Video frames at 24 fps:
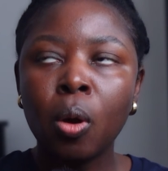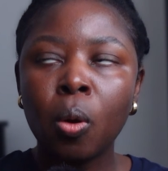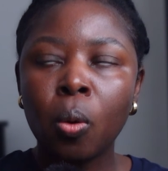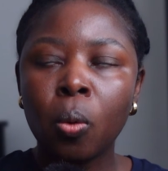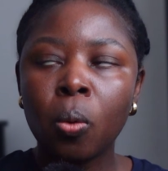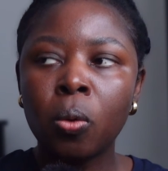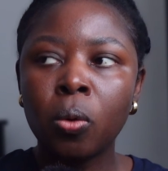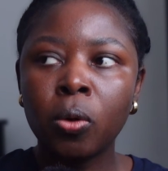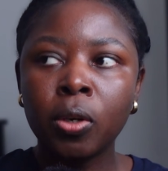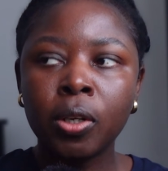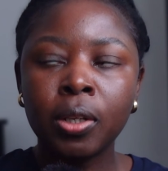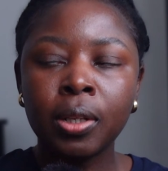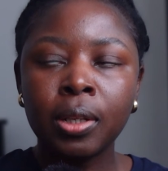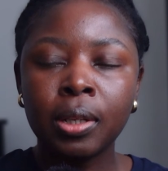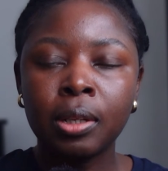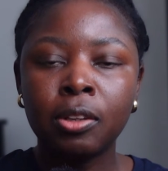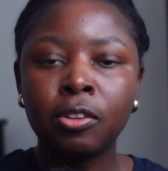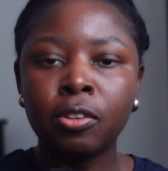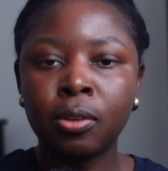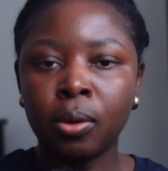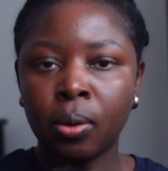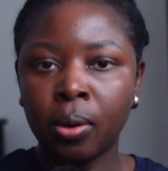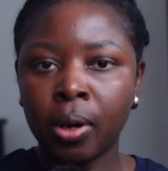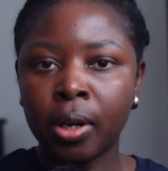Oil is
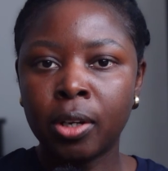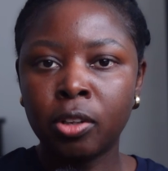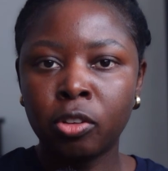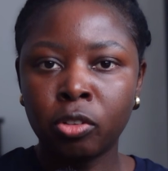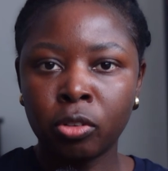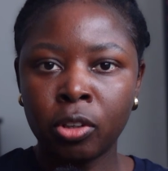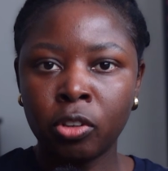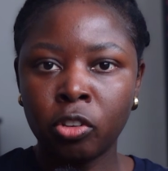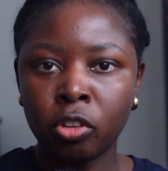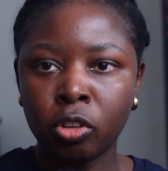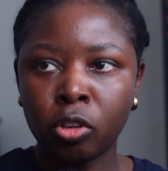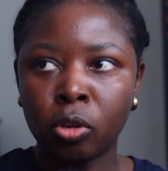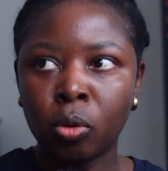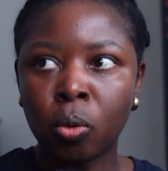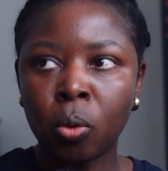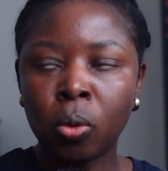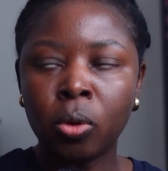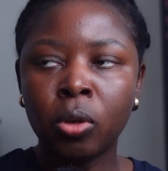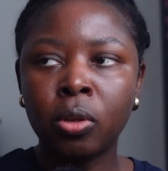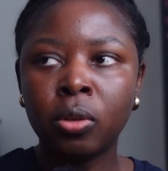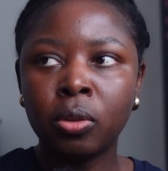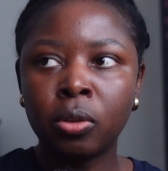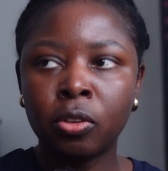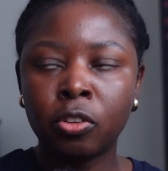not hydration.
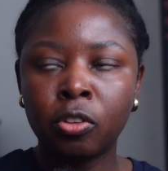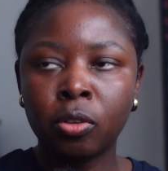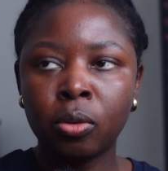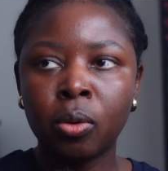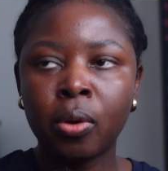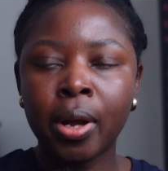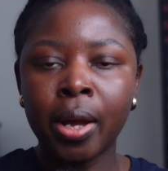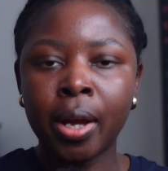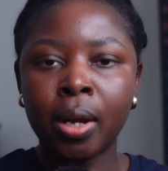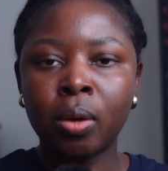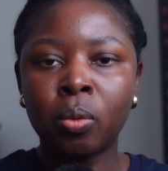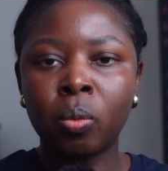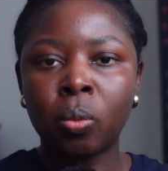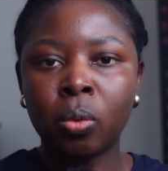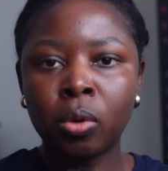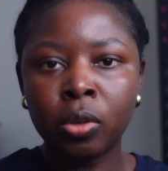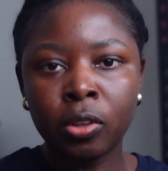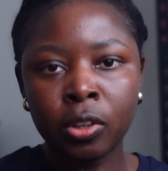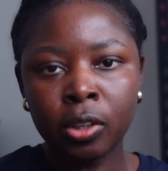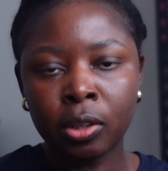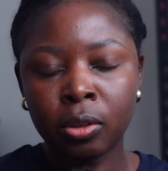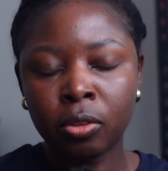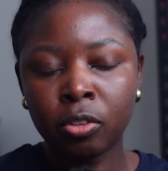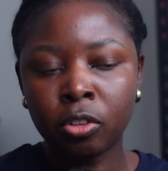Oil does not add
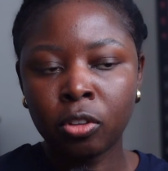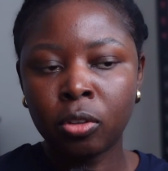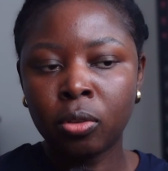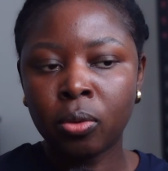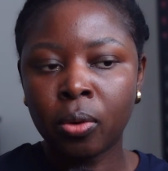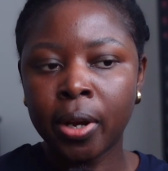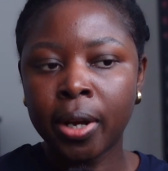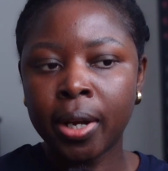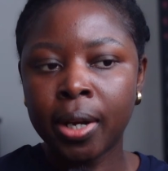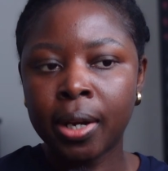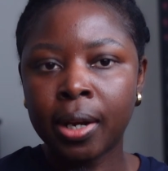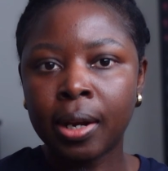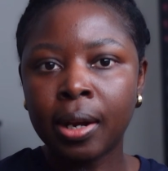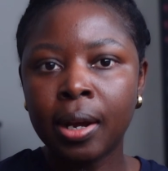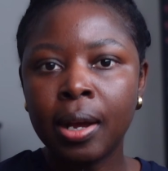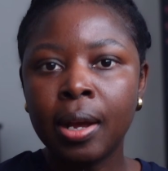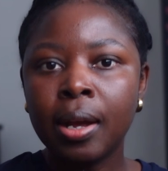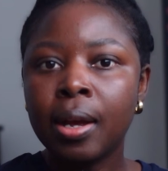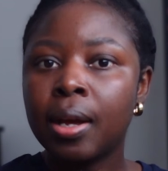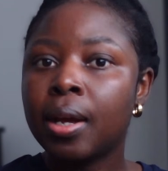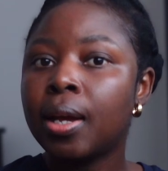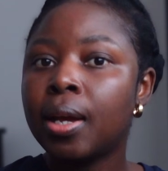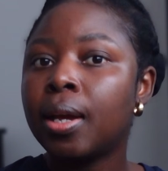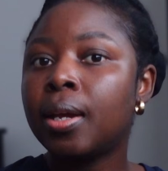water to your hair.
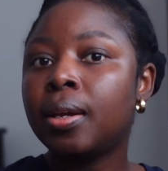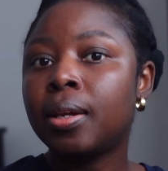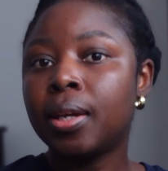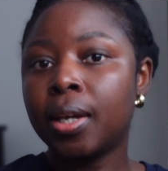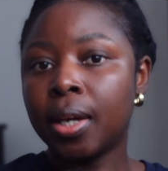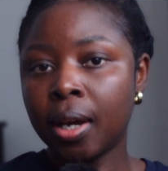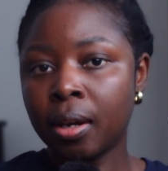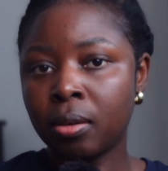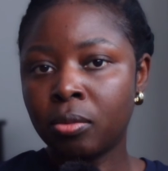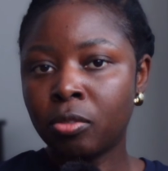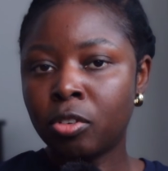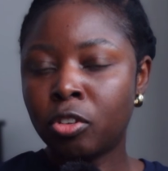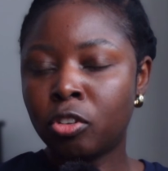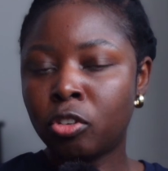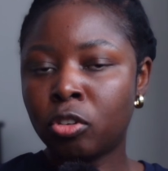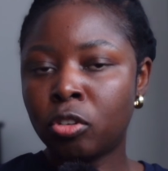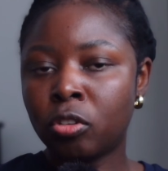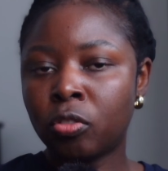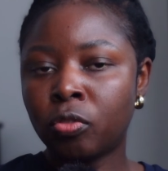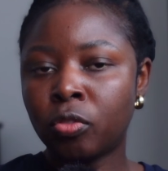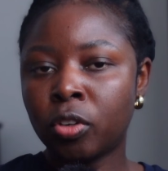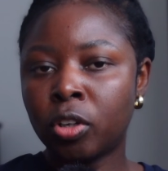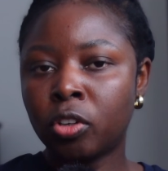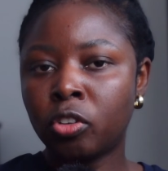It can reduce
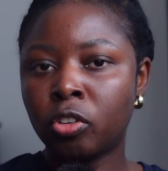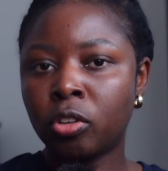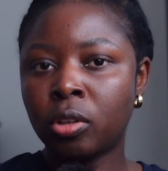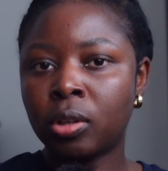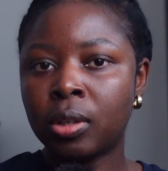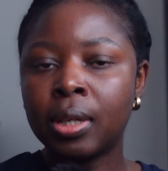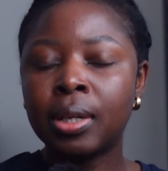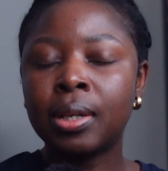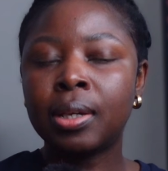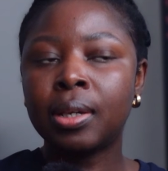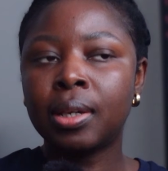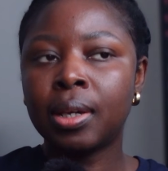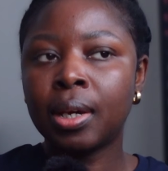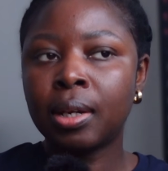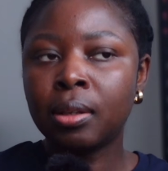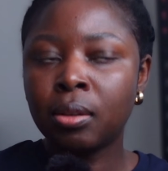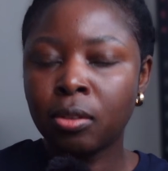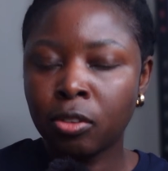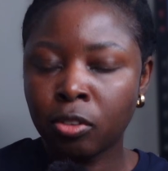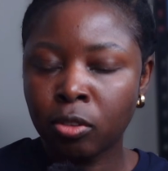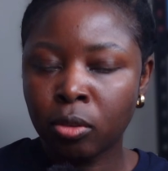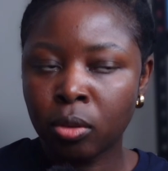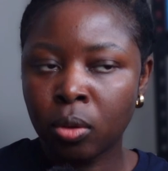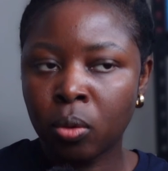friction. It can
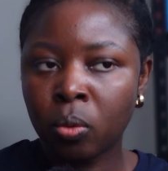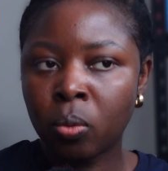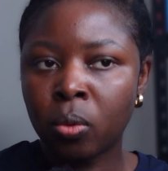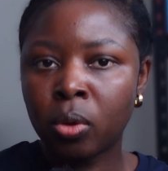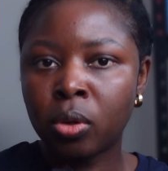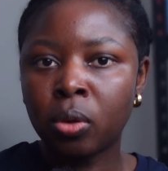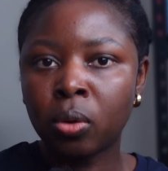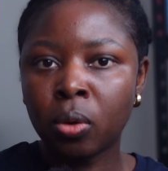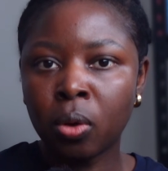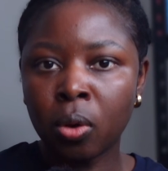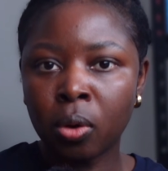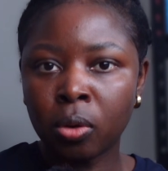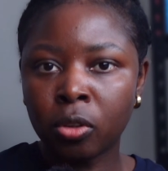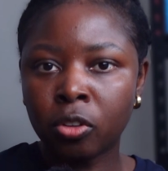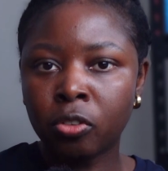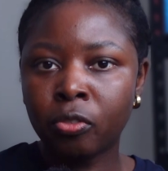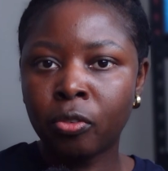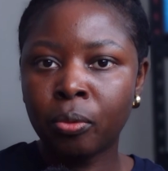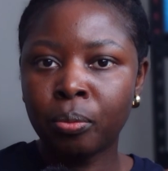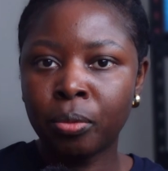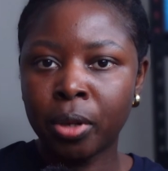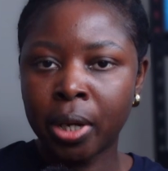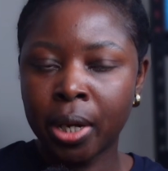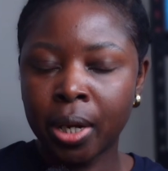slow water loss
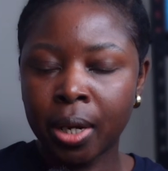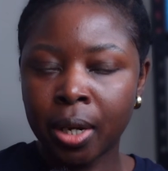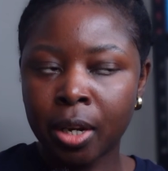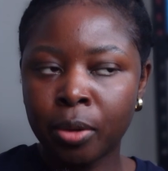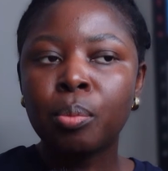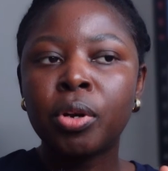from the hair.